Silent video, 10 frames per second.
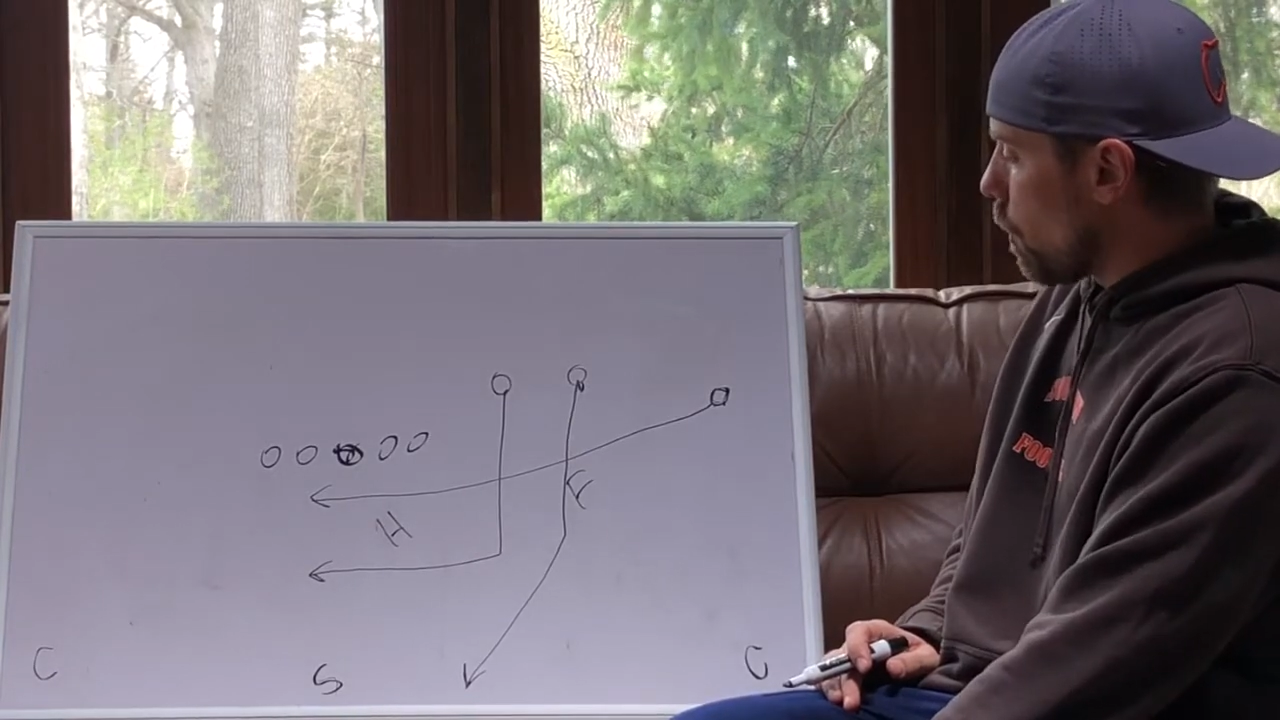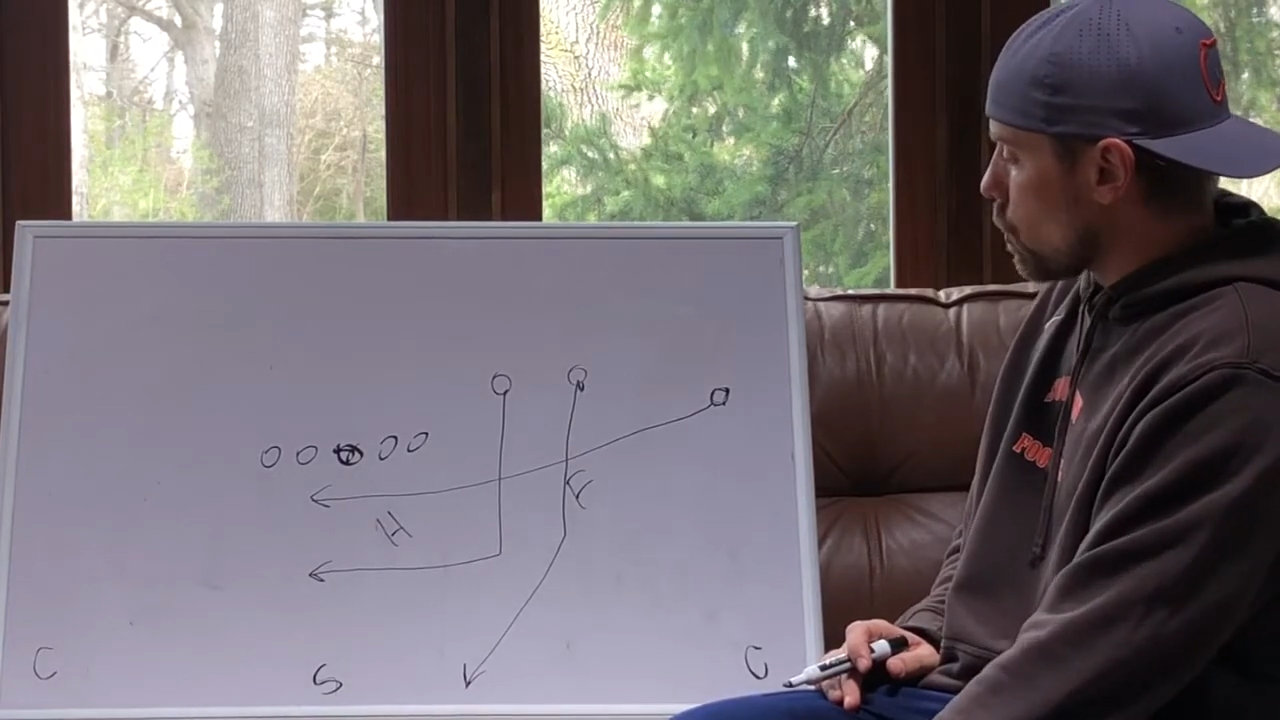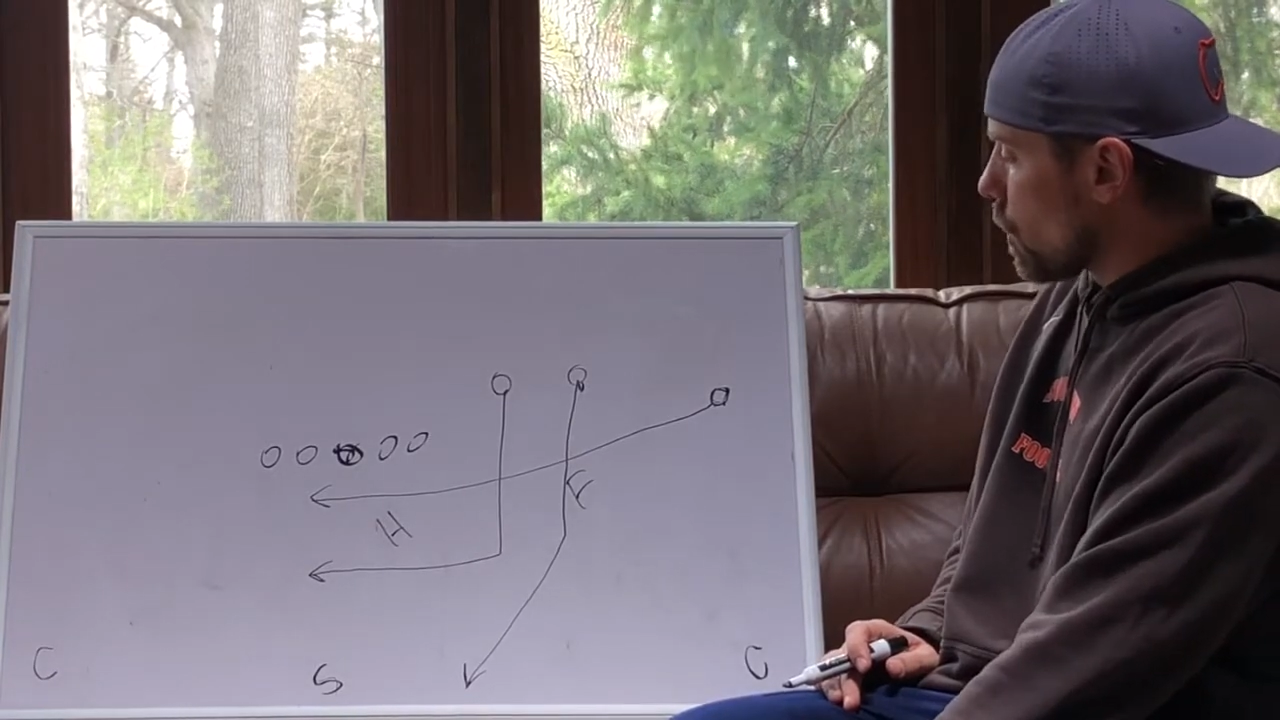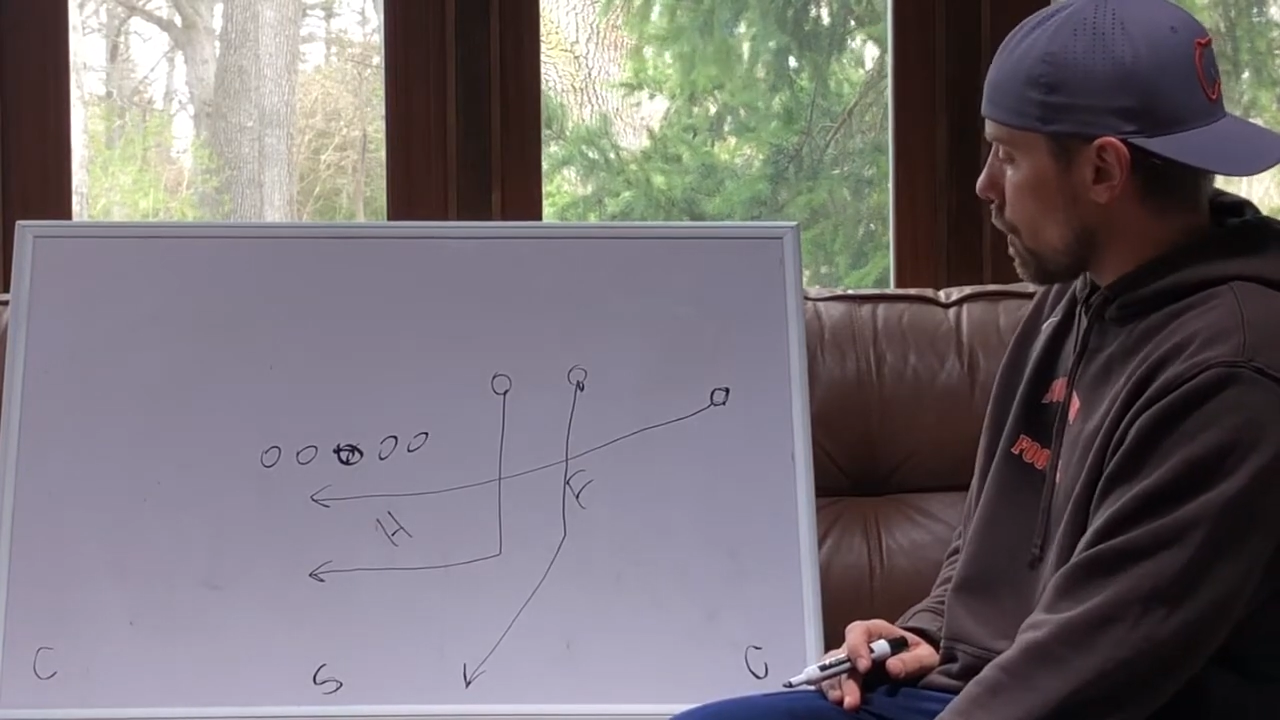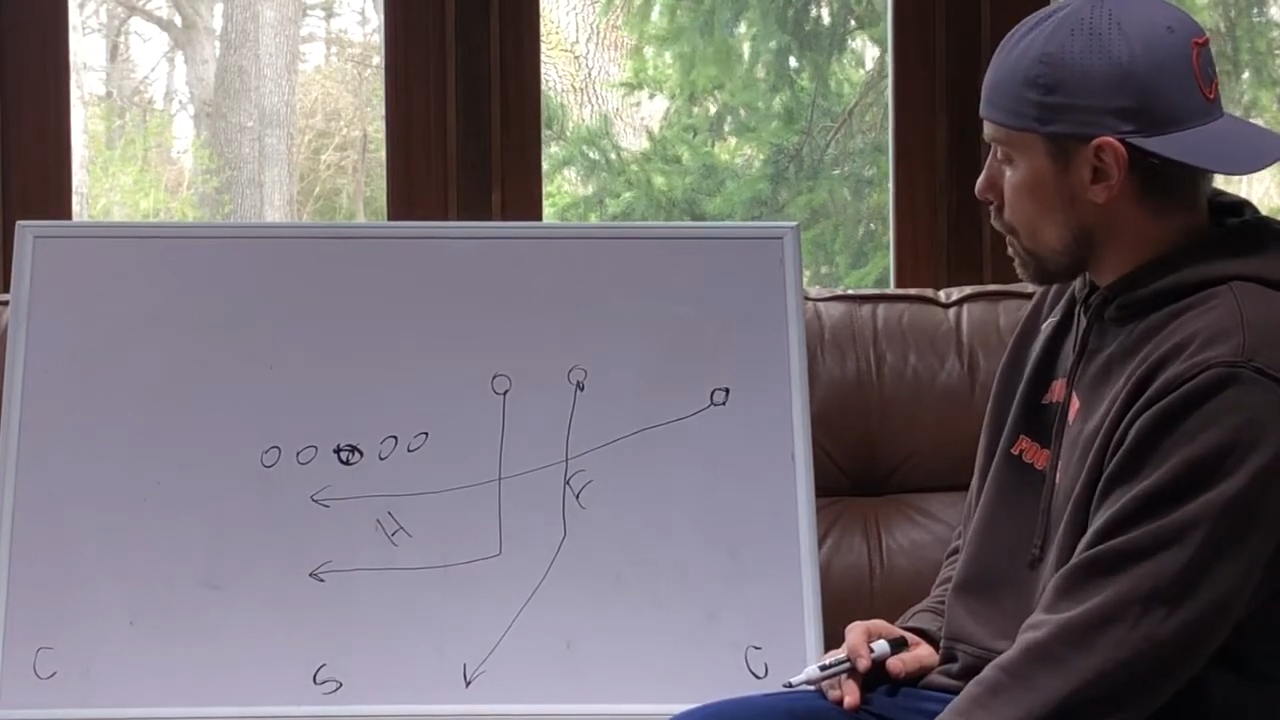
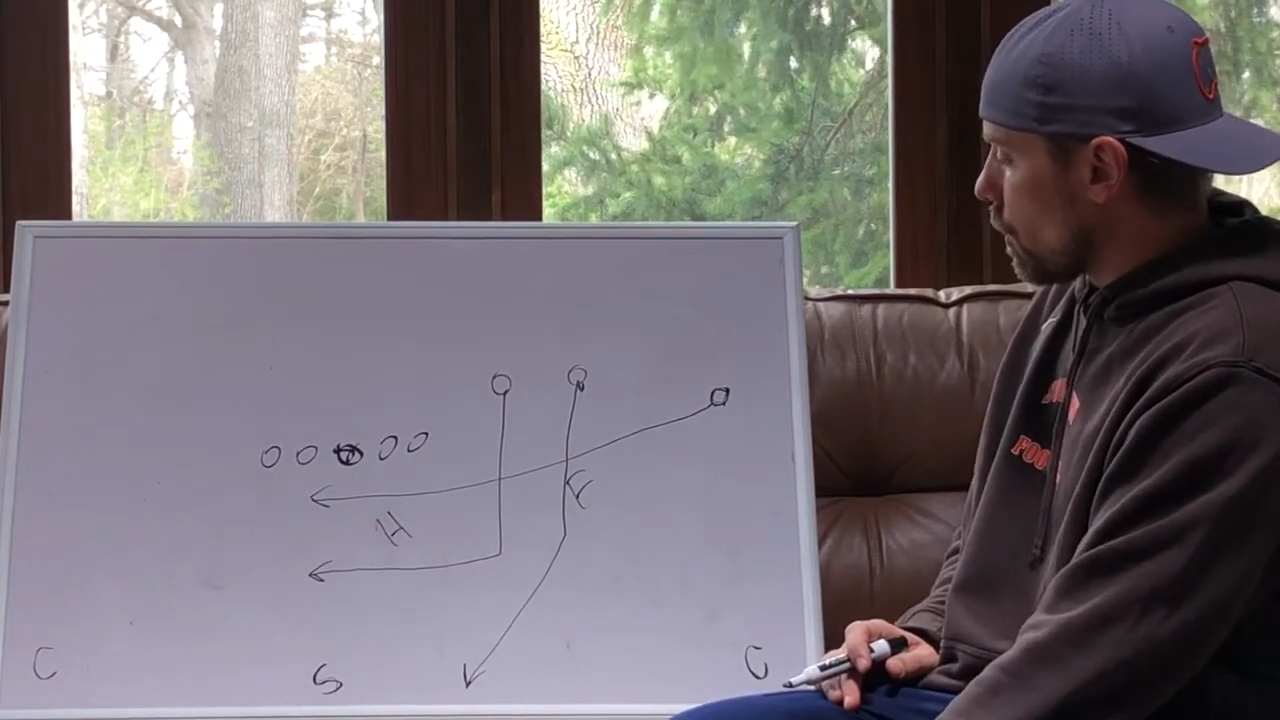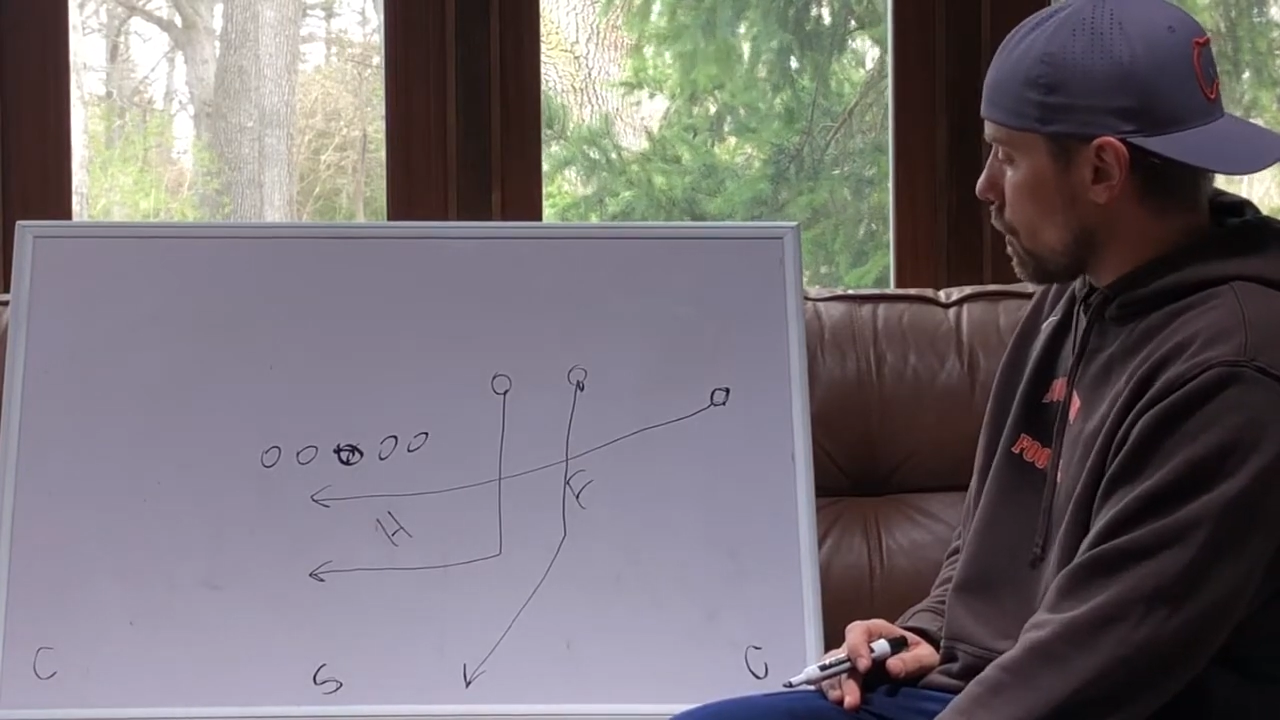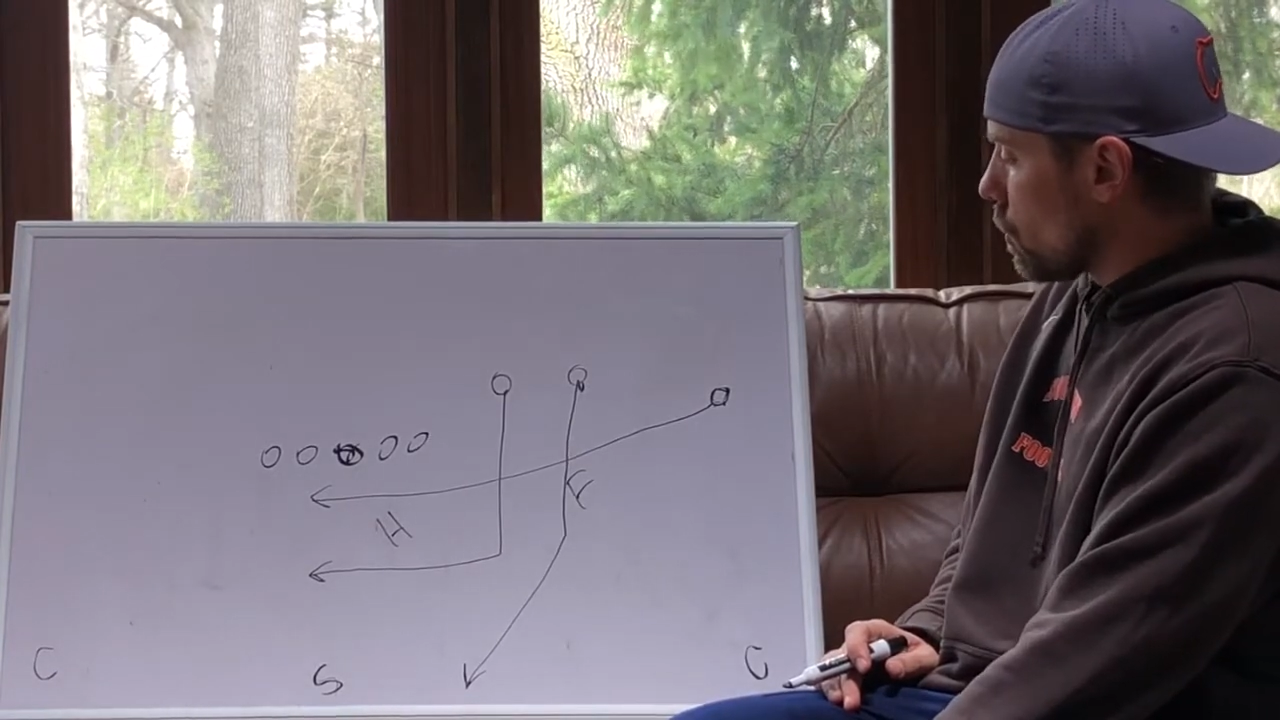post under.